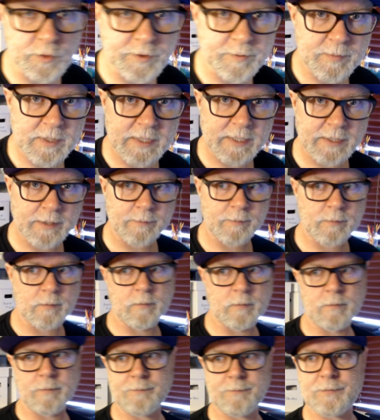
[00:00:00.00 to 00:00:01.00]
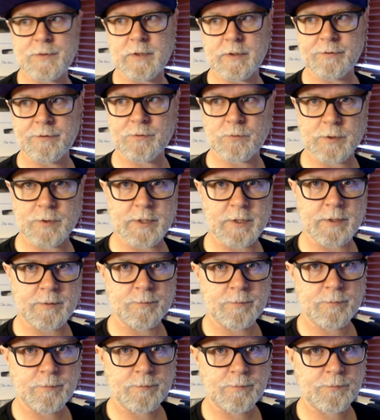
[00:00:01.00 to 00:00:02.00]
meet the 3
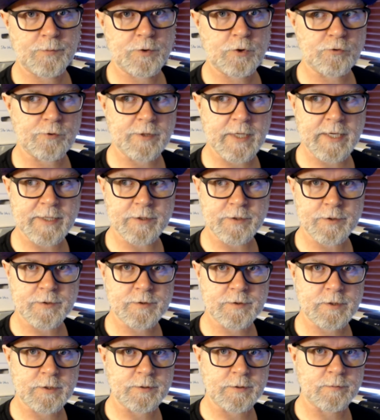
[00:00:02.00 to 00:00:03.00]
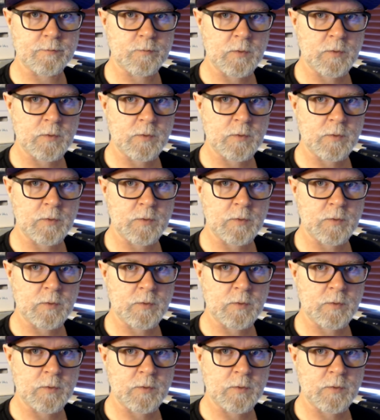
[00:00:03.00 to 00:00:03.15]
creators and